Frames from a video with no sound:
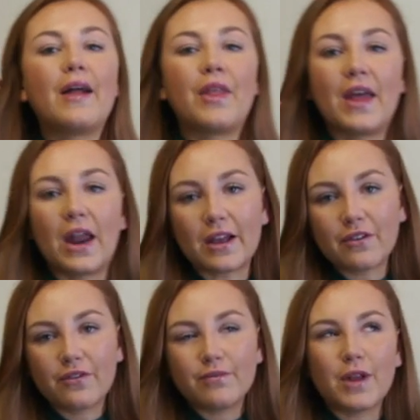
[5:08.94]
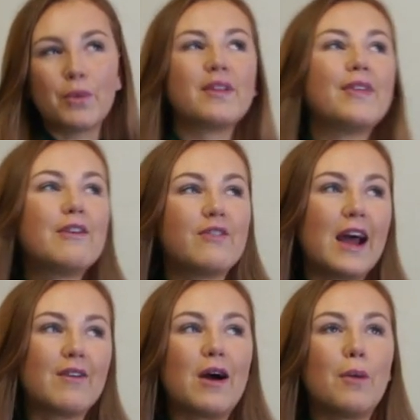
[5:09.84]
and then they like I wouldn't say they
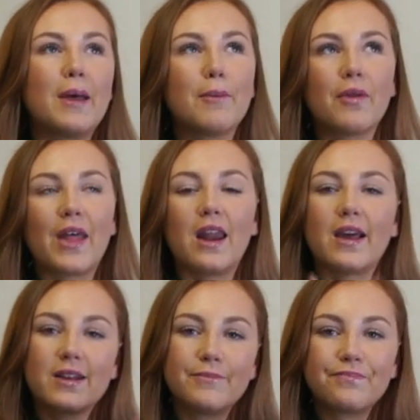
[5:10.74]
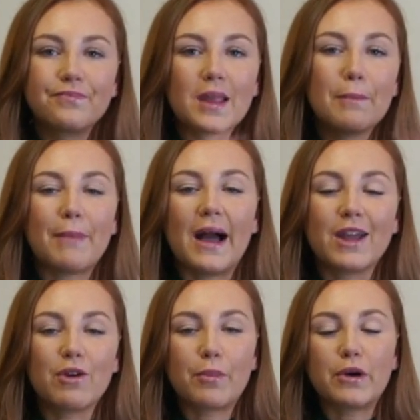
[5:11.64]
flare out of it but they're like
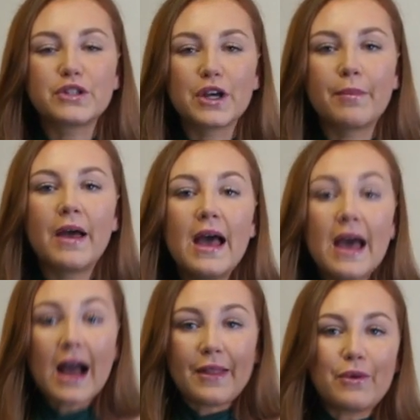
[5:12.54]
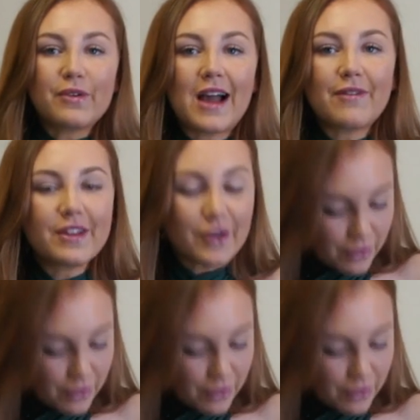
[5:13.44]
baggier at the bottom and it also had this